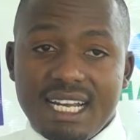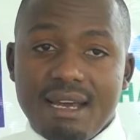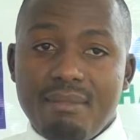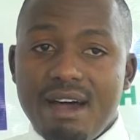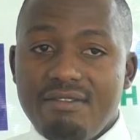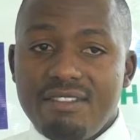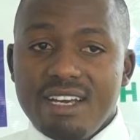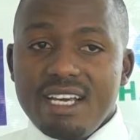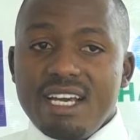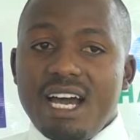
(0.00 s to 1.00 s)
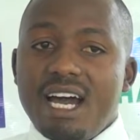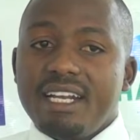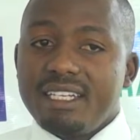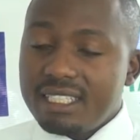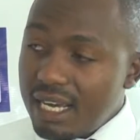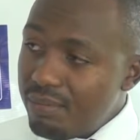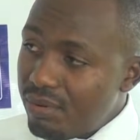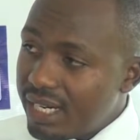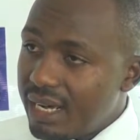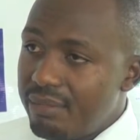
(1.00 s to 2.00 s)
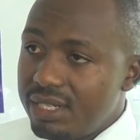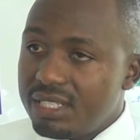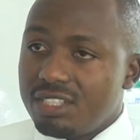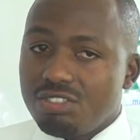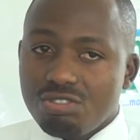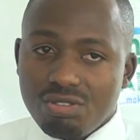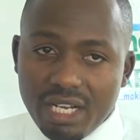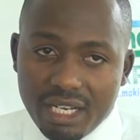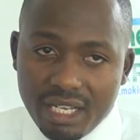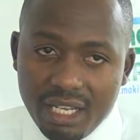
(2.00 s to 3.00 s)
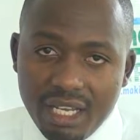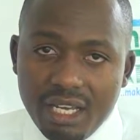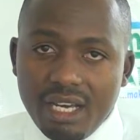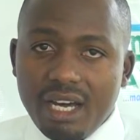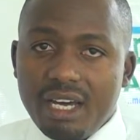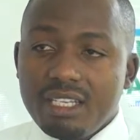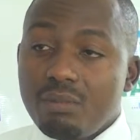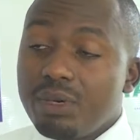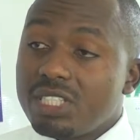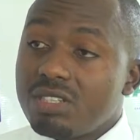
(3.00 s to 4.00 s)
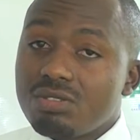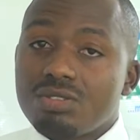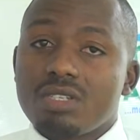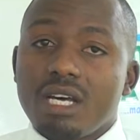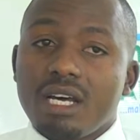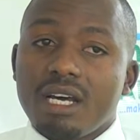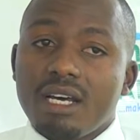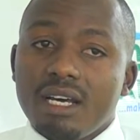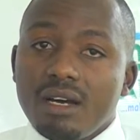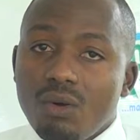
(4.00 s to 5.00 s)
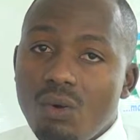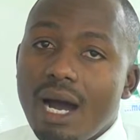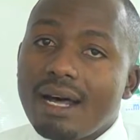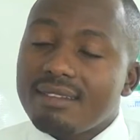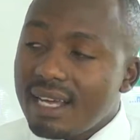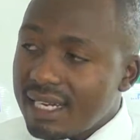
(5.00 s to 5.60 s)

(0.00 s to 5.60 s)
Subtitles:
years and above, and the type 1 diabetes is usually in patients who are